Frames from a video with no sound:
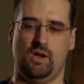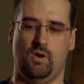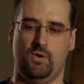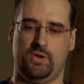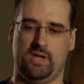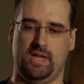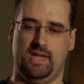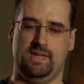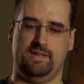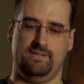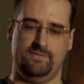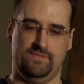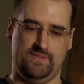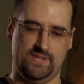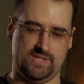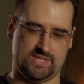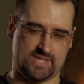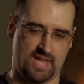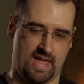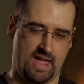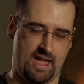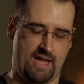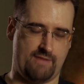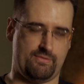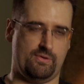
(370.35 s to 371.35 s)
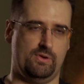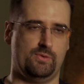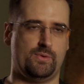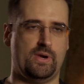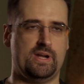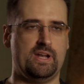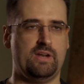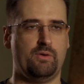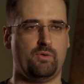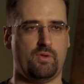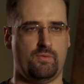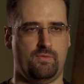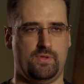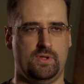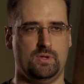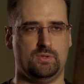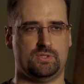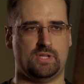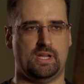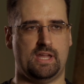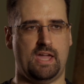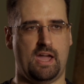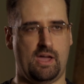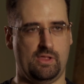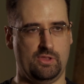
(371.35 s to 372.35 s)
okay, this I have already
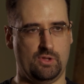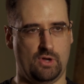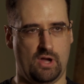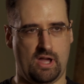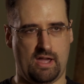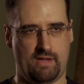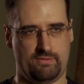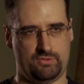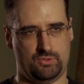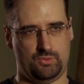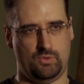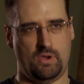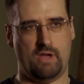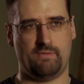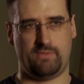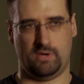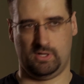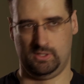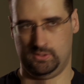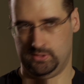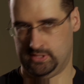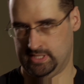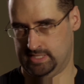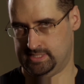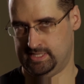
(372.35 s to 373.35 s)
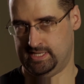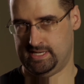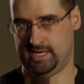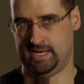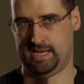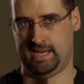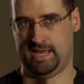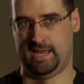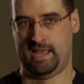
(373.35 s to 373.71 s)
reviewed and I don't have to ever look at it